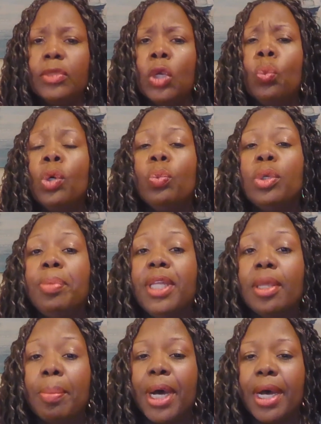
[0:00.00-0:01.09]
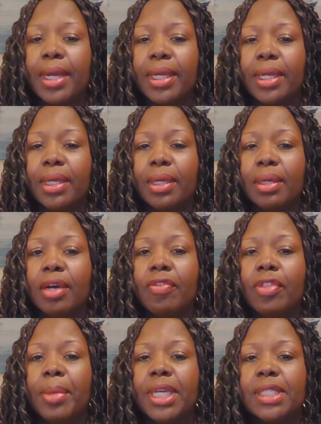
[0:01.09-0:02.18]
What would be the body of
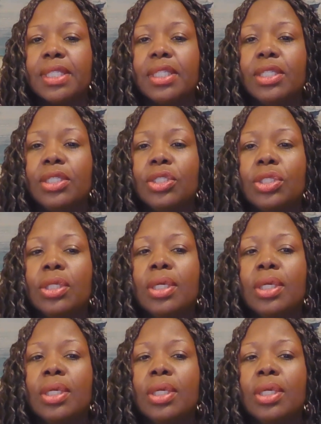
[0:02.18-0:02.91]
the message?